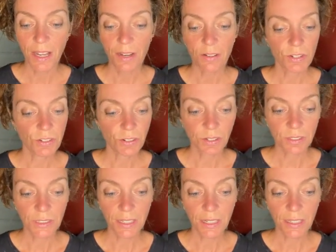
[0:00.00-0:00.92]
You're strong
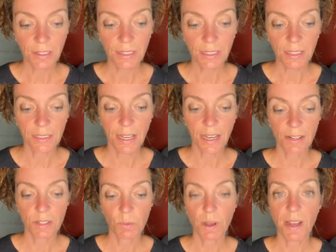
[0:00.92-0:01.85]
together, and that
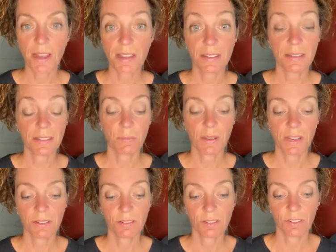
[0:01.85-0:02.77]
is why it's
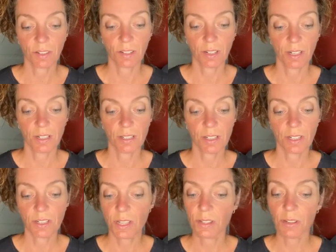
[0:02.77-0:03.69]
being discouraged.
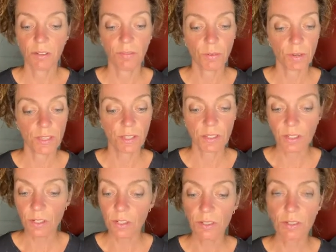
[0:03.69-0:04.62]
Continue to voice
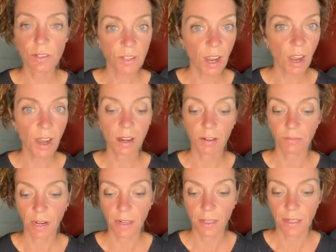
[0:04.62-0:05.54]
concerns, talk,
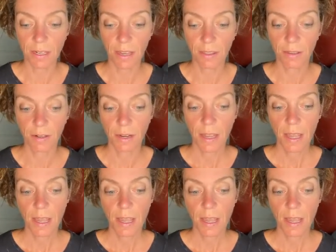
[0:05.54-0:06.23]
rally together.